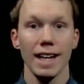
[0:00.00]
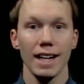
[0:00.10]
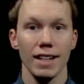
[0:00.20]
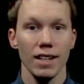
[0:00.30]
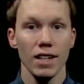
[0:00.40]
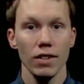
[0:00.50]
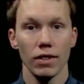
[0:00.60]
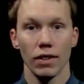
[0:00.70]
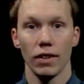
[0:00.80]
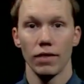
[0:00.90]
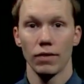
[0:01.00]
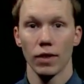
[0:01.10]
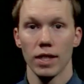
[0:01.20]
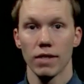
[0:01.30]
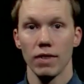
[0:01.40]
hanging in there
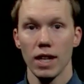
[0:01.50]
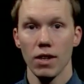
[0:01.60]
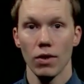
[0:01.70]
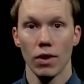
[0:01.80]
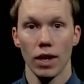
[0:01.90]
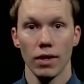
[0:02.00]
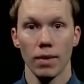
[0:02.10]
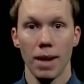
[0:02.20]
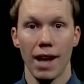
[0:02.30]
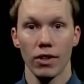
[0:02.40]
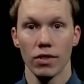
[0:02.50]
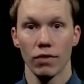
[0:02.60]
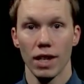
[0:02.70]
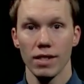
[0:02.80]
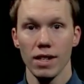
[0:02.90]
for this video on the
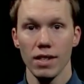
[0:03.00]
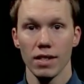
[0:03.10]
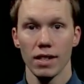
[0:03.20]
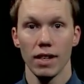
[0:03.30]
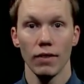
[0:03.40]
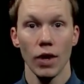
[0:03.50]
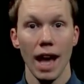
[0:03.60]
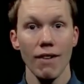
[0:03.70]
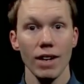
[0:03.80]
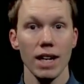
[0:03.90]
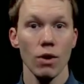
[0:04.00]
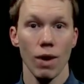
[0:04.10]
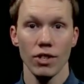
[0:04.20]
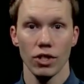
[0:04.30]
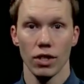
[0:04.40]
patterns of resonance. If you have
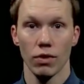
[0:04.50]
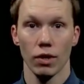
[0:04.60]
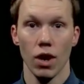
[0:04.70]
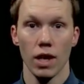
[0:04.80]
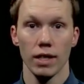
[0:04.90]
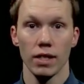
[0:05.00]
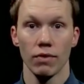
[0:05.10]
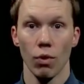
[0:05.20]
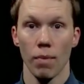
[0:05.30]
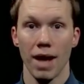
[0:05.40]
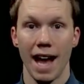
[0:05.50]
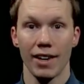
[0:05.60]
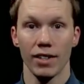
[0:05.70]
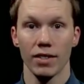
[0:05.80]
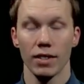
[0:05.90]
any questions regarding these 4
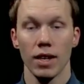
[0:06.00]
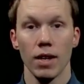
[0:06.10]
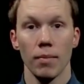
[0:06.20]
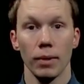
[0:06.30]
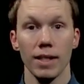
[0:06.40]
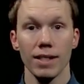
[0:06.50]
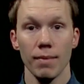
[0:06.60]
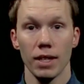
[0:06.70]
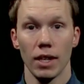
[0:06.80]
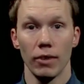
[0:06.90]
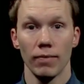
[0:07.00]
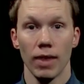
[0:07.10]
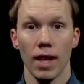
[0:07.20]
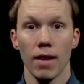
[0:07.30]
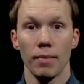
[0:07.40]
patterns, please let me know.
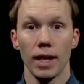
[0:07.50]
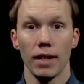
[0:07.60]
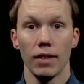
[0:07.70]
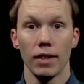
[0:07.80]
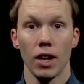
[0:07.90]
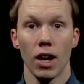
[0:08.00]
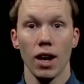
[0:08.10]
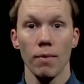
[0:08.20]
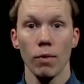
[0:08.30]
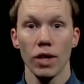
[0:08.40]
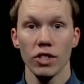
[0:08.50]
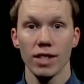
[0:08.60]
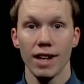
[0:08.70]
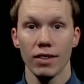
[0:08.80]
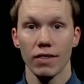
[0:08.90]
But there are a couple
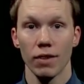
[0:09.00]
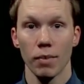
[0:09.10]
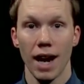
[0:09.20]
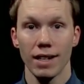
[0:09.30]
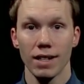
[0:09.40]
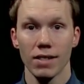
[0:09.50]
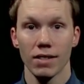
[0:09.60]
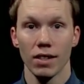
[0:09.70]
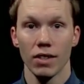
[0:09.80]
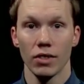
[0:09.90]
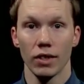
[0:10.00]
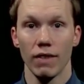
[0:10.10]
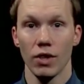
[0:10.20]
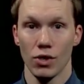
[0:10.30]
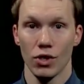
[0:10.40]
worksheets out there for practice,
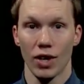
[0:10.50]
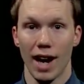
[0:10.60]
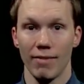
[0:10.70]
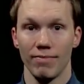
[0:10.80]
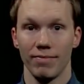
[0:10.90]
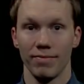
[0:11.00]
so give those a try.